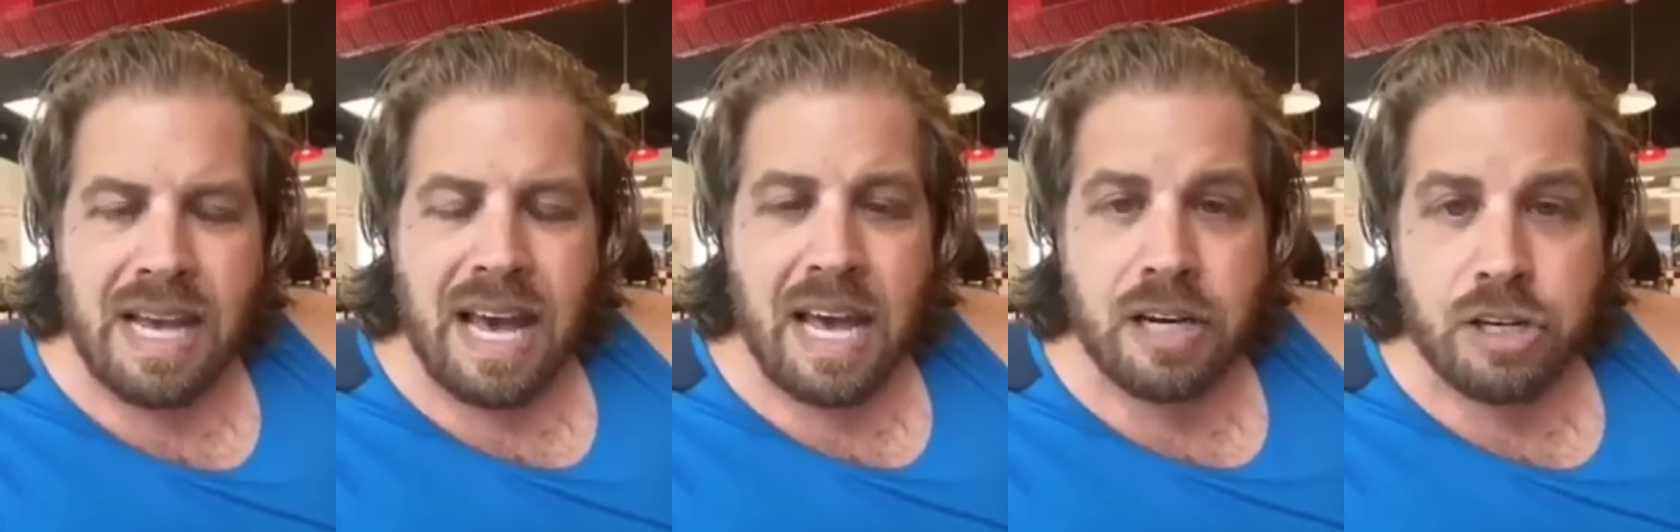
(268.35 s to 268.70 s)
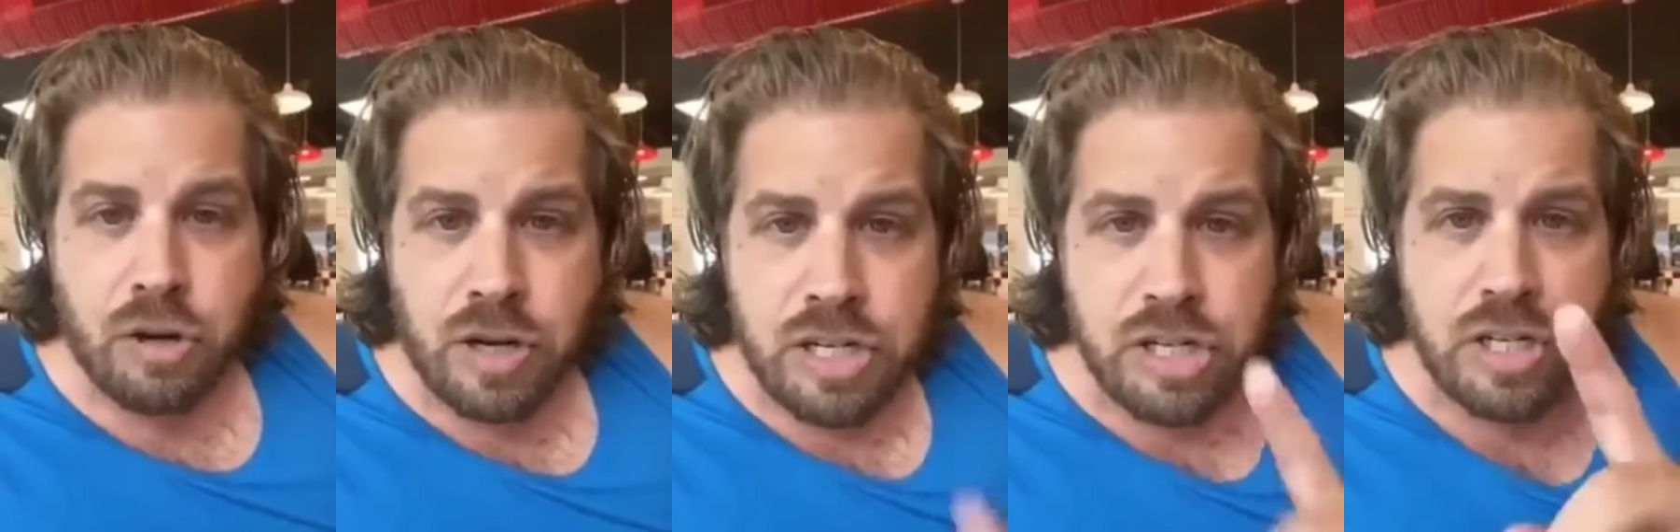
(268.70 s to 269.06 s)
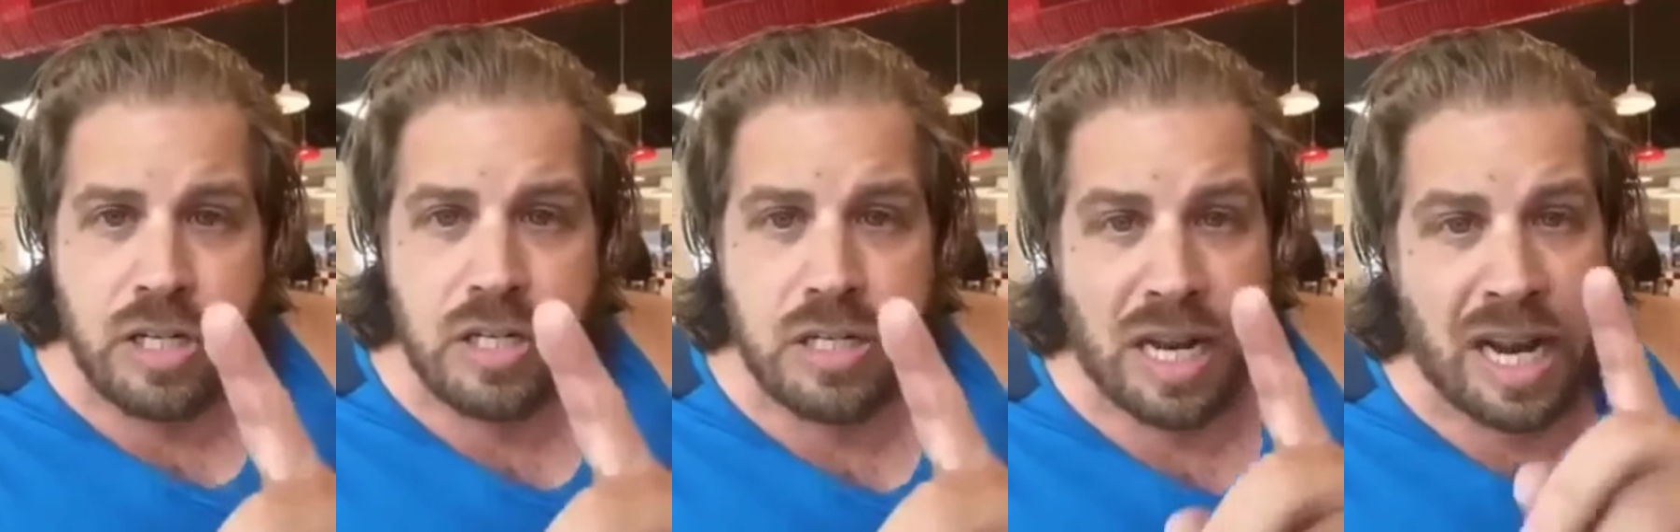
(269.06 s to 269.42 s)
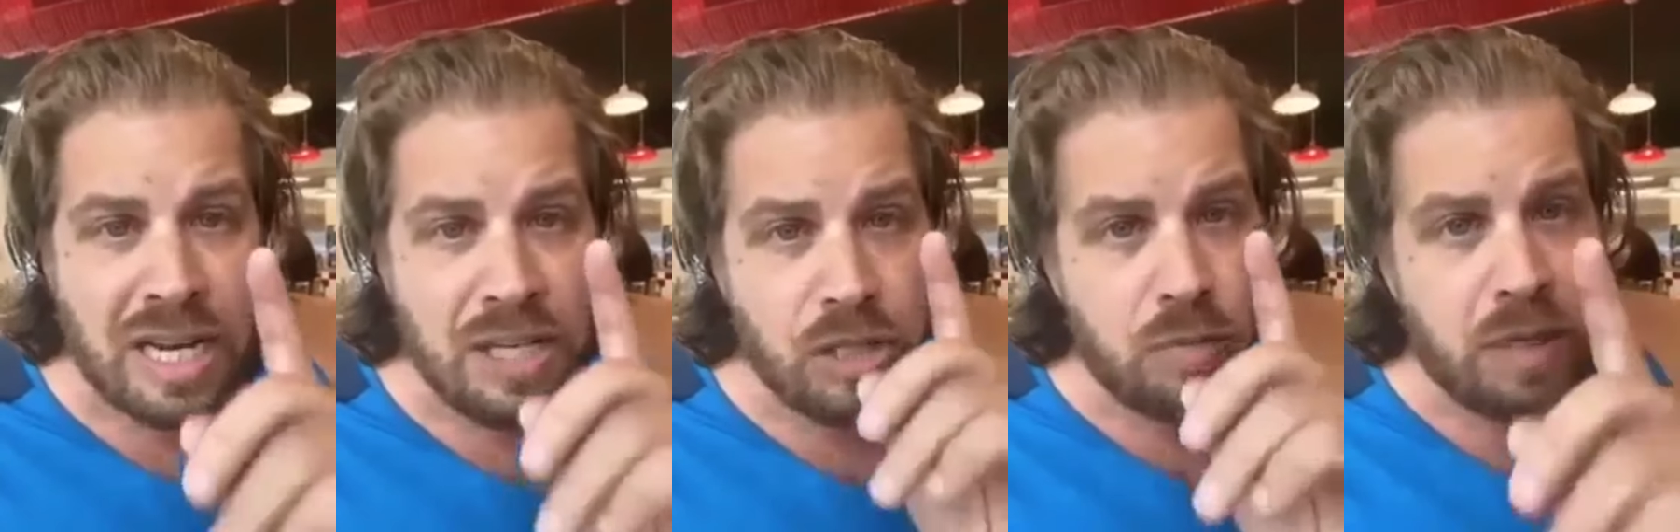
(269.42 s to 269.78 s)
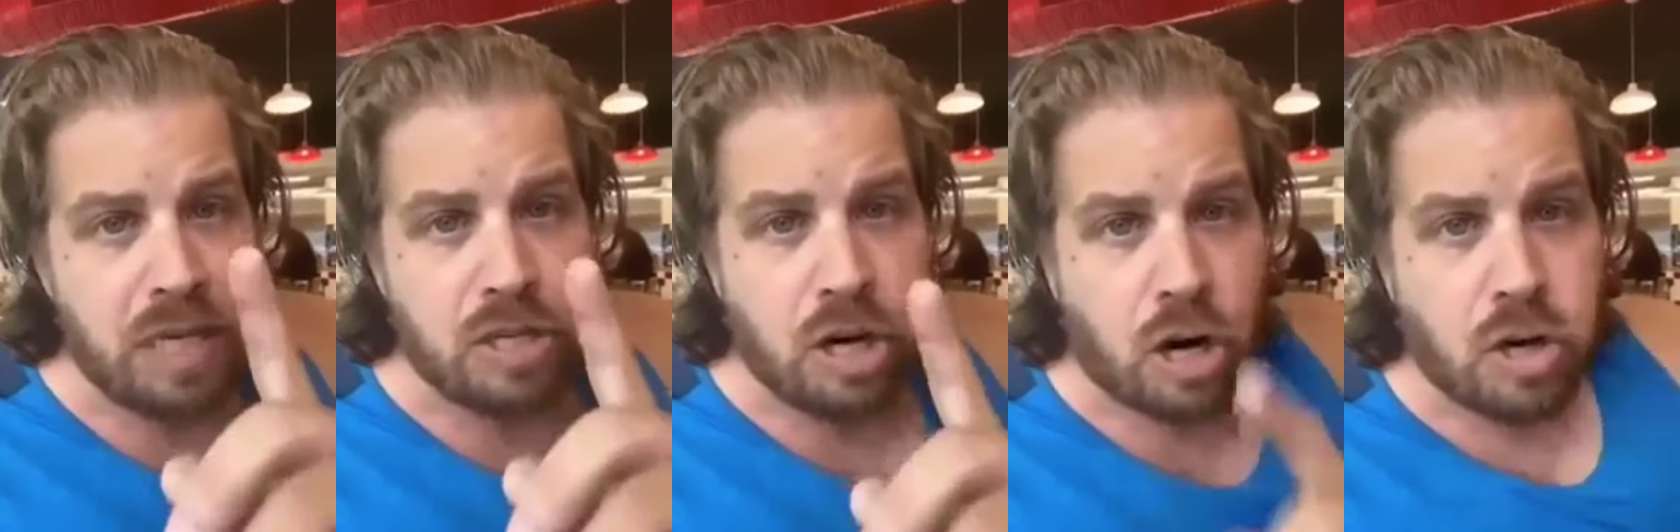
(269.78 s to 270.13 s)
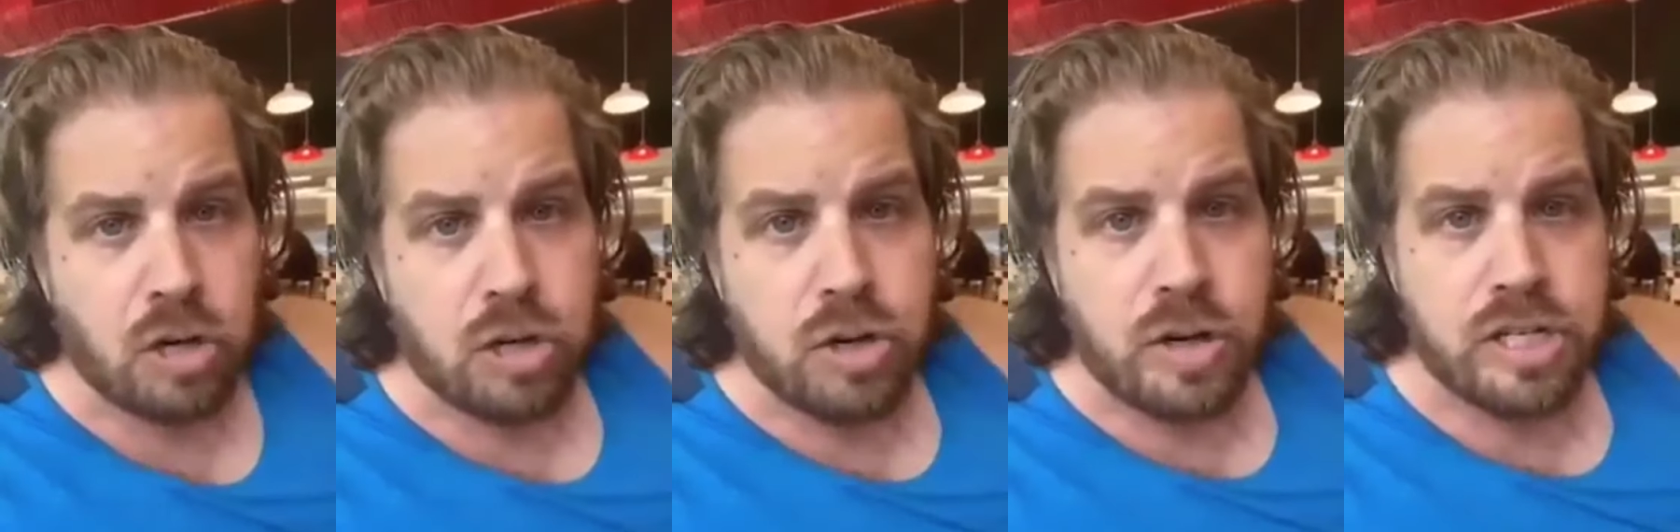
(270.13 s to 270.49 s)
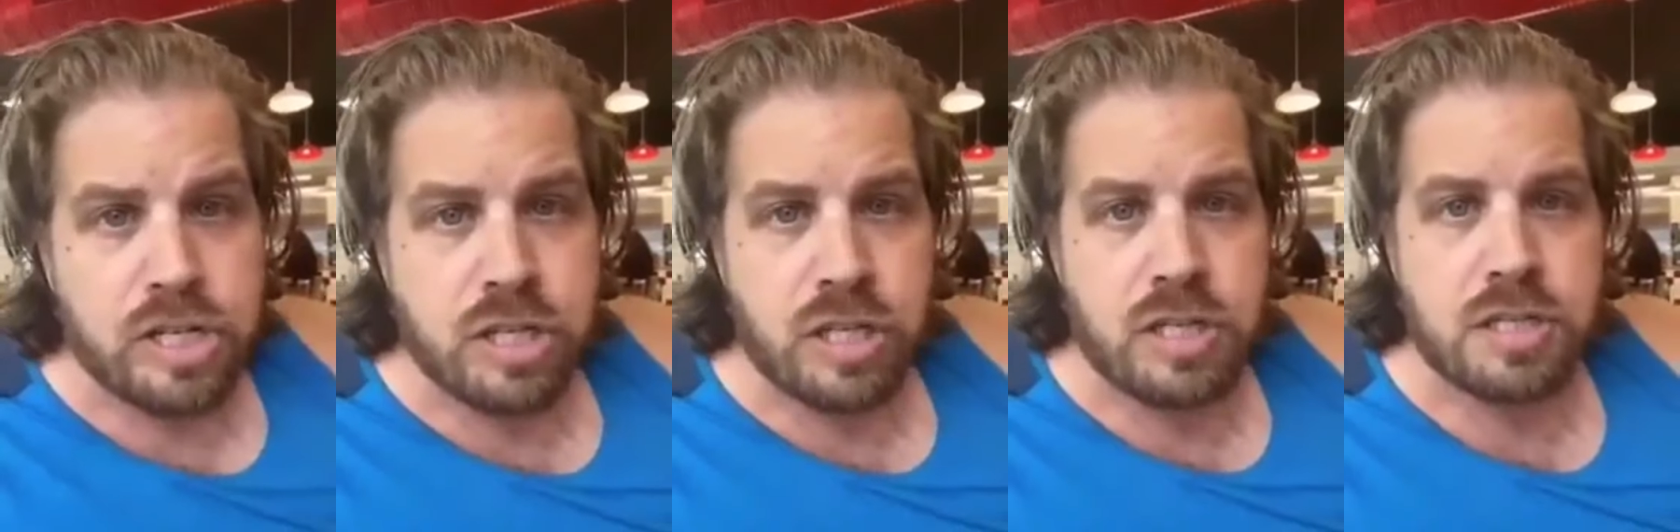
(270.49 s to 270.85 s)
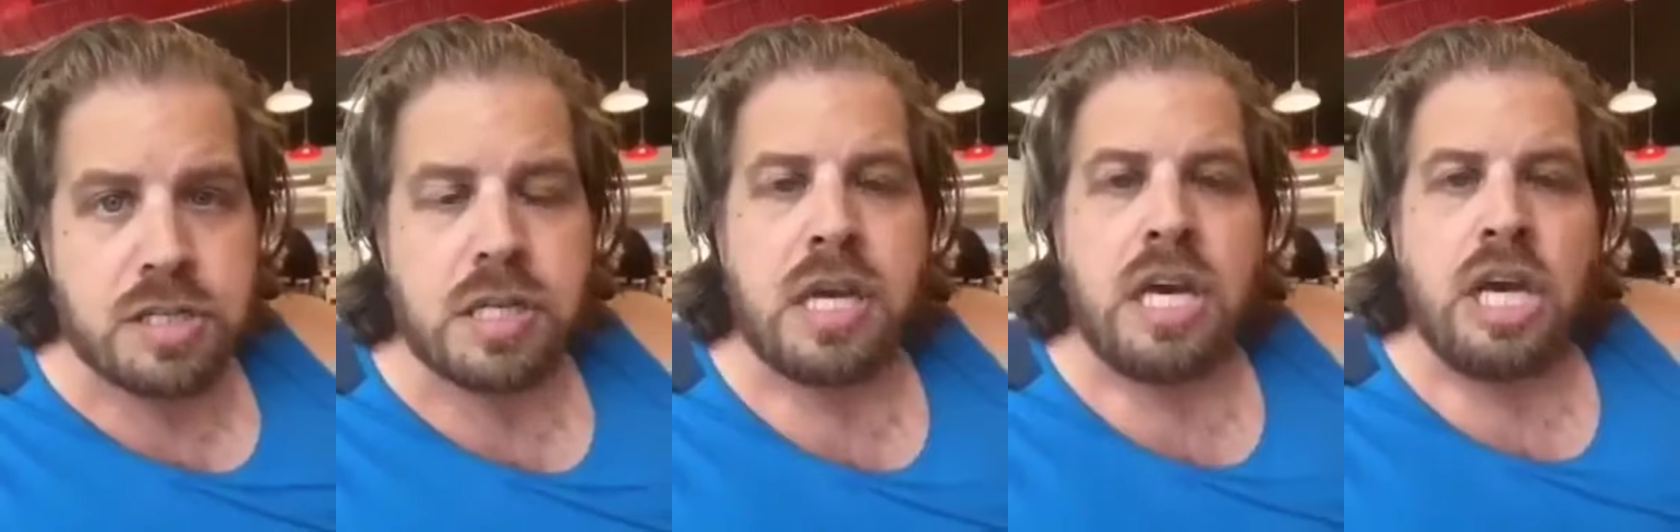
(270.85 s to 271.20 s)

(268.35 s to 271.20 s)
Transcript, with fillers: and Christians, and I do mean carnal Christians,